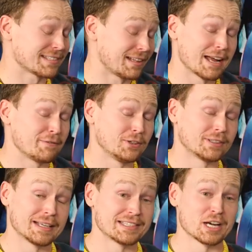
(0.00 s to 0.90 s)
delightful.
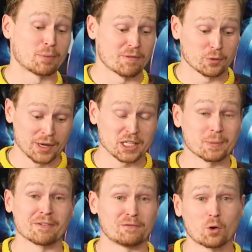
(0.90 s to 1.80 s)
It is near perfect. We could
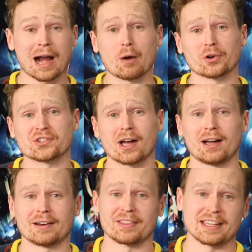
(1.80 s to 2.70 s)
spend four hours
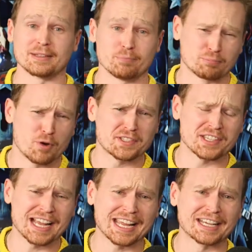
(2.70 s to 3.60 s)
on the movies of the
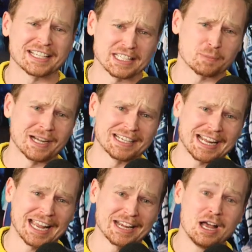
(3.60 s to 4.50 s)
decade because it's been a
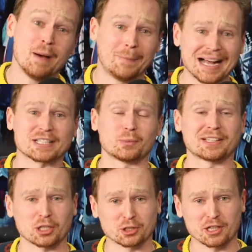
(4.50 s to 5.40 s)
decade, but we
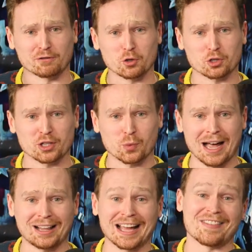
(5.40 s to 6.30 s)
have to look to the future as
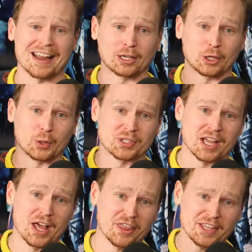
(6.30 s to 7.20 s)
well, and that includes
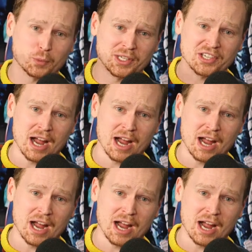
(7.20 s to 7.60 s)
this week's